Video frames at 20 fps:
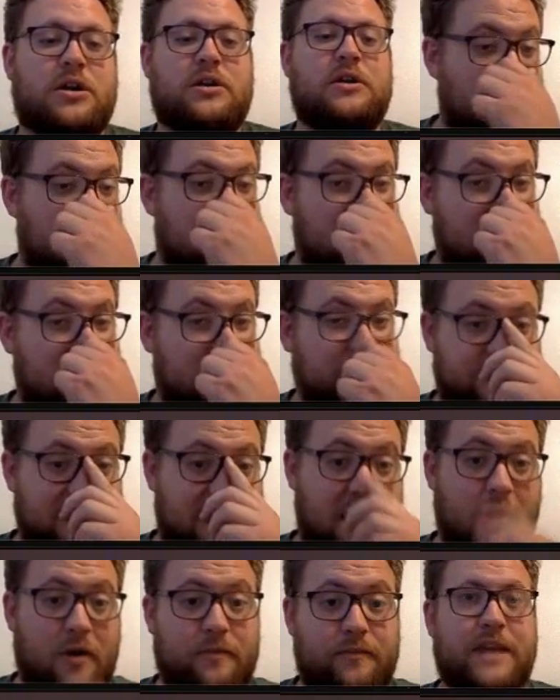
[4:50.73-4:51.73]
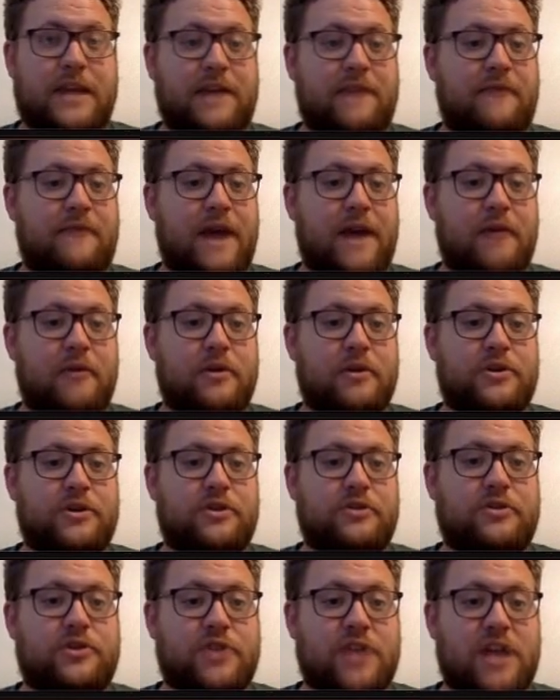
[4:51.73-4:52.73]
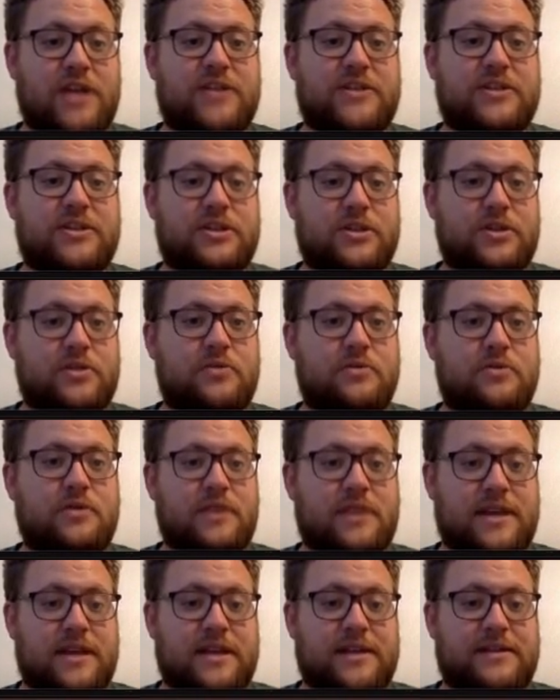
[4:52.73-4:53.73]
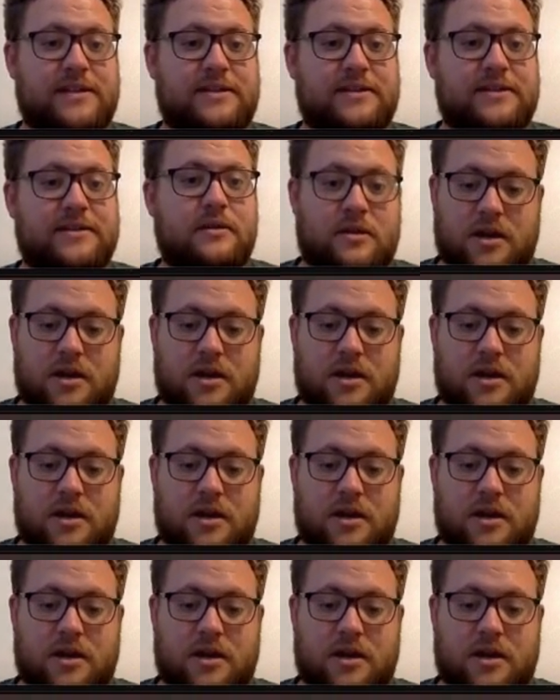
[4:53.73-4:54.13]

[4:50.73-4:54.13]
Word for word: All right. Now, if I were to just do this,